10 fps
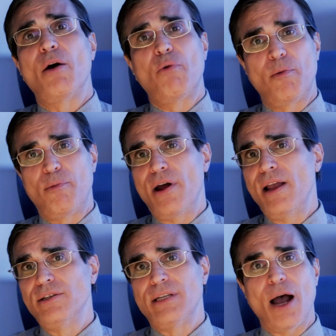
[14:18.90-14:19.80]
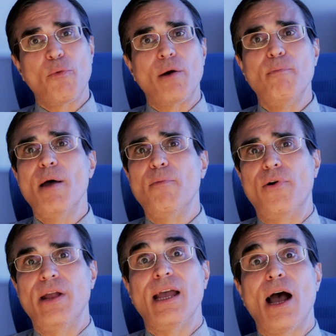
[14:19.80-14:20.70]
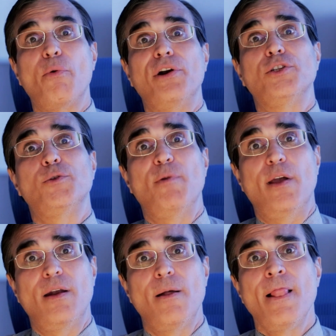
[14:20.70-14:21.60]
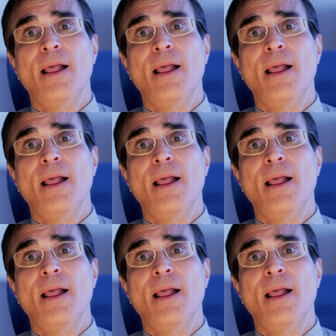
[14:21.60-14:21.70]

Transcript: our brains, our memory, our speed.